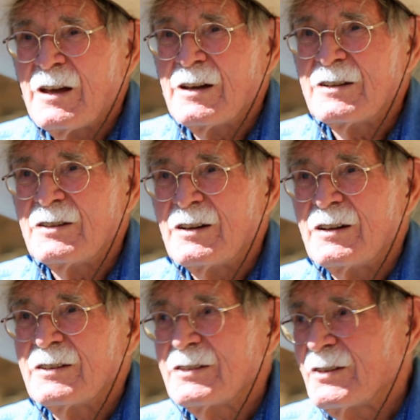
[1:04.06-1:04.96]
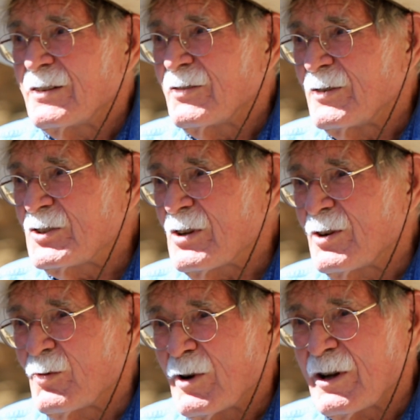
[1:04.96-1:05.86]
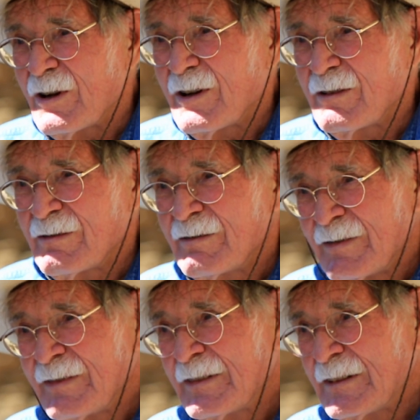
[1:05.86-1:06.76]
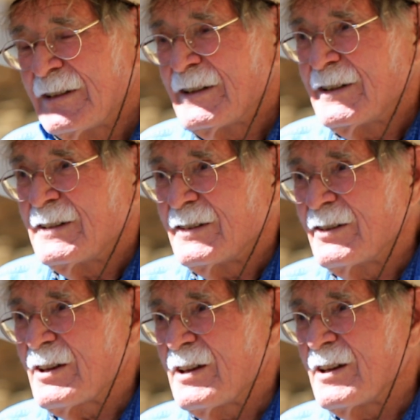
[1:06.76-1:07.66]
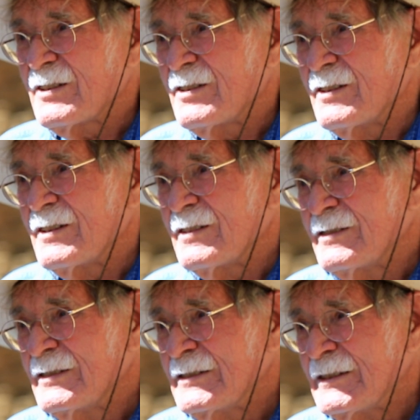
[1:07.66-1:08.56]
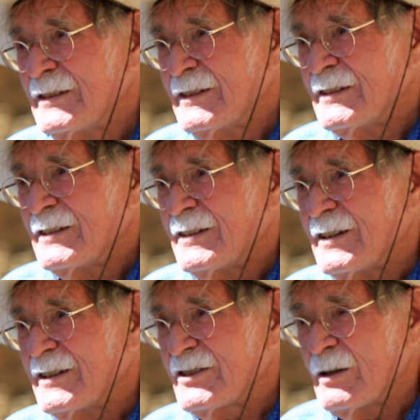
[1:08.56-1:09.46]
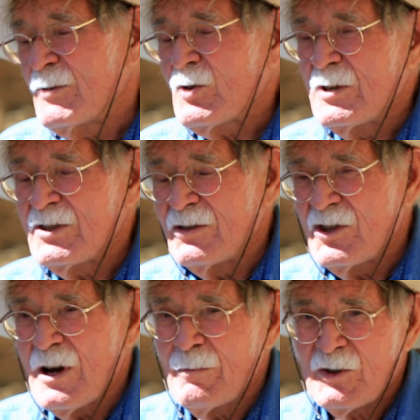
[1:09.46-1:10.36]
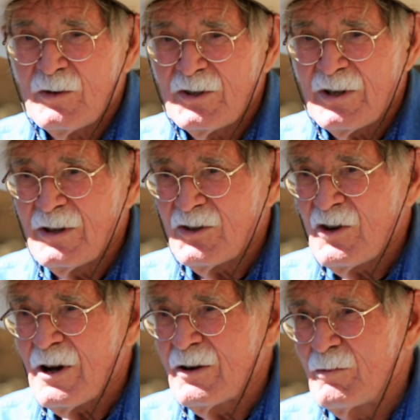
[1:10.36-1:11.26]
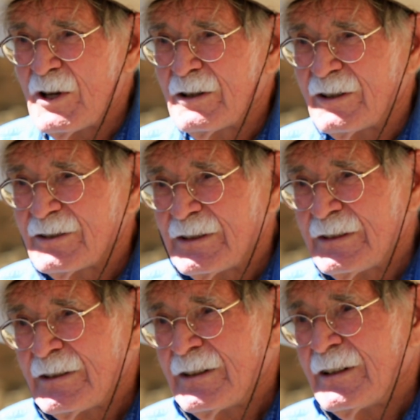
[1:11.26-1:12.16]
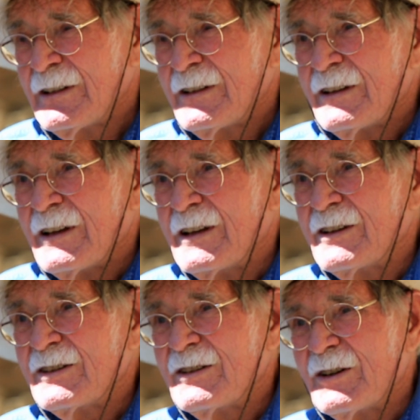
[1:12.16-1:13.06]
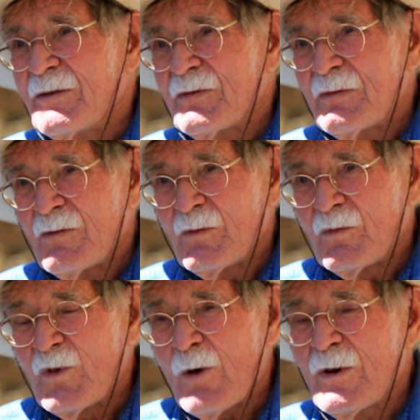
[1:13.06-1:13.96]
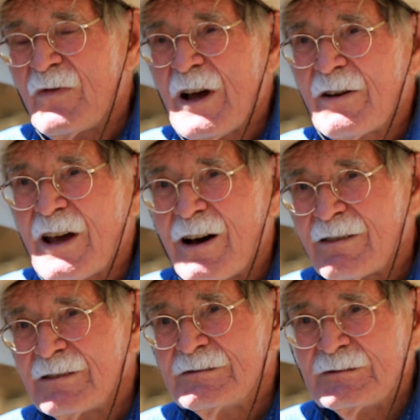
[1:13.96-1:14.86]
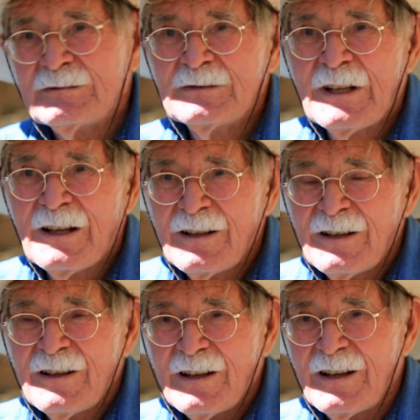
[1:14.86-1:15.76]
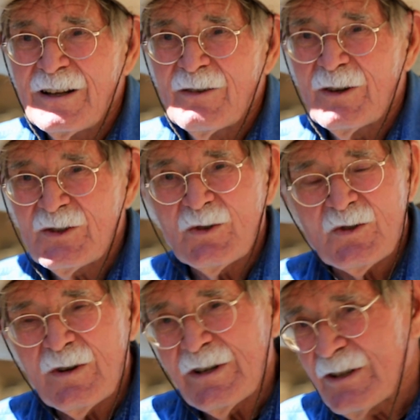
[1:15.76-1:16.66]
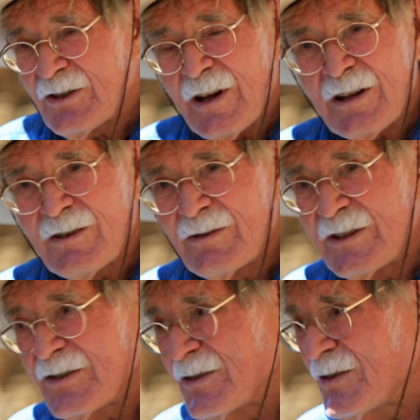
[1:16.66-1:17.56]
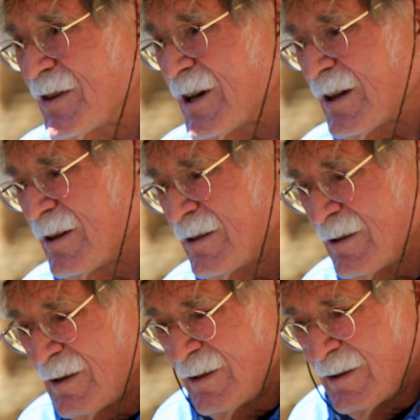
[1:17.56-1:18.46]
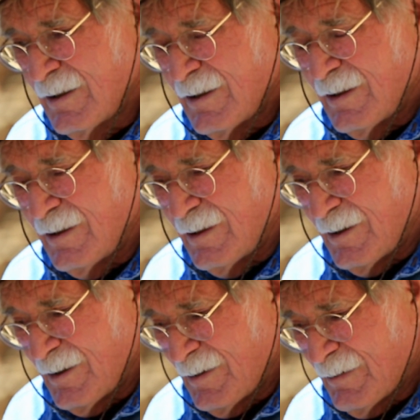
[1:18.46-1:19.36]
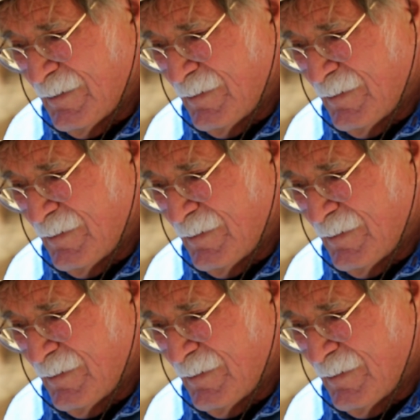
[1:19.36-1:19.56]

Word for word: and uh, we started working on looking at uh, uh, symmetries and geometries in the Chaco buildings. And um, what we found out, uh, which was really exciting, was is that, uh,